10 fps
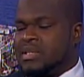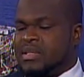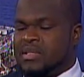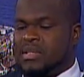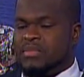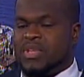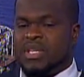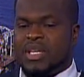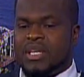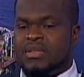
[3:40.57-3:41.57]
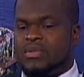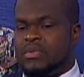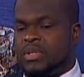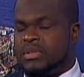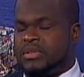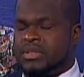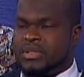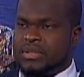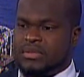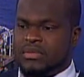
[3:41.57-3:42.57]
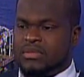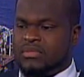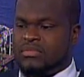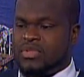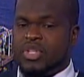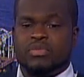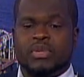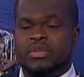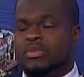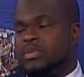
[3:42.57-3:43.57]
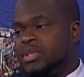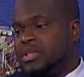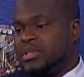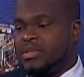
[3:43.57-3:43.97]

something geared towards children who will,